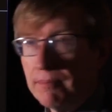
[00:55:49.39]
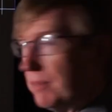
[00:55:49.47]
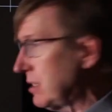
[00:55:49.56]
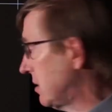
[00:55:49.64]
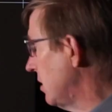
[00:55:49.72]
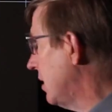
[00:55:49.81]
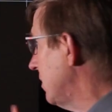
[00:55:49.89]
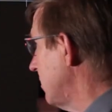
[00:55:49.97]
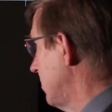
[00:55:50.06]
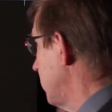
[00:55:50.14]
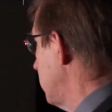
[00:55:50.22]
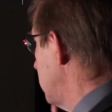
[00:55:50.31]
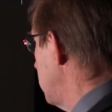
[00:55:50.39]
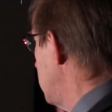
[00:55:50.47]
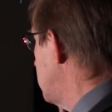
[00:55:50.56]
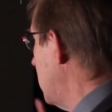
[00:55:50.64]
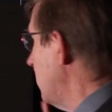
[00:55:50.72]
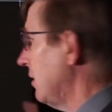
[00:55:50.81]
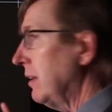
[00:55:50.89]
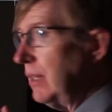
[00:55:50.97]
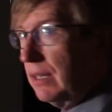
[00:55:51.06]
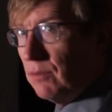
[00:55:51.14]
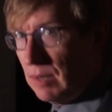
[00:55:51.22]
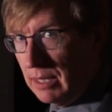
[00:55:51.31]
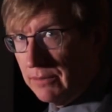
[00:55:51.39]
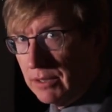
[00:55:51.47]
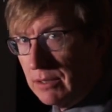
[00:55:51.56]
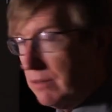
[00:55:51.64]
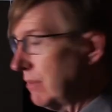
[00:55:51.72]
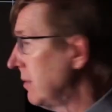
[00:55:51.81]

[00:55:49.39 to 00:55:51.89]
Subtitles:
It's not entirely irrelevant.